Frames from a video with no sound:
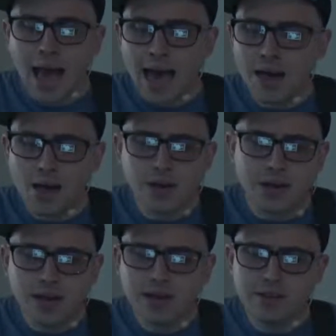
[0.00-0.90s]
out
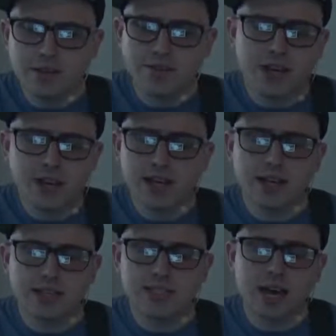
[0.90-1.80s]
of the
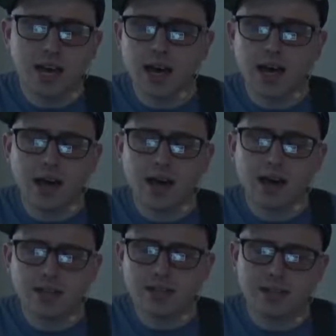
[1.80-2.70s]

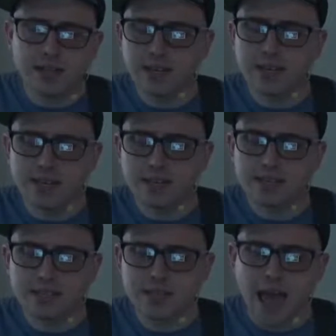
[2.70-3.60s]

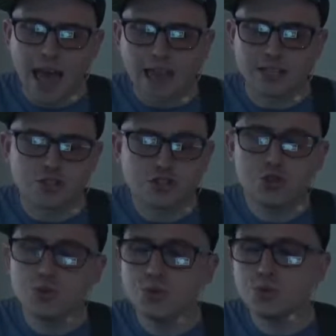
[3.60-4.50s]
darkness, and
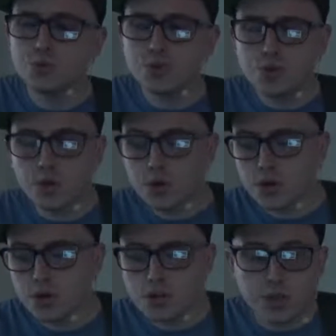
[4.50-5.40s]
to
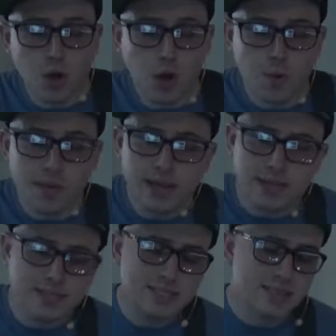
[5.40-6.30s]
your
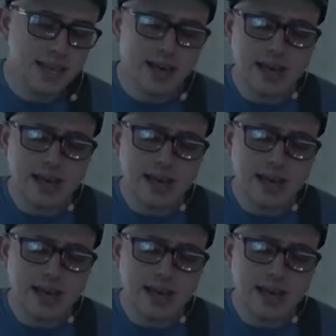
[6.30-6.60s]
glorious day.